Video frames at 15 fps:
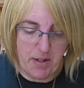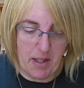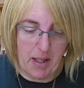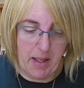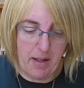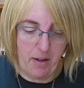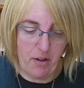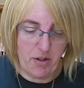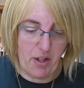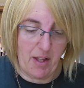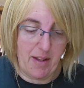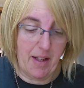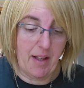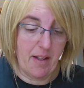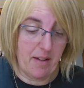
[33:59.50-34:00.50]
the linen, because I
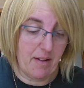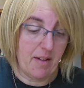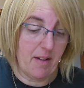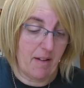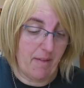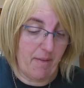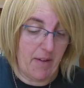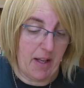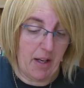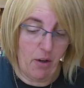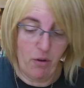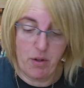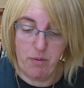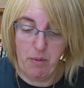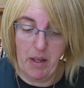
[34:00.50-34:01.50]
think it
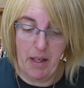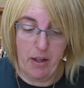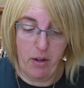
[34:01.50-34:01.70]
looks really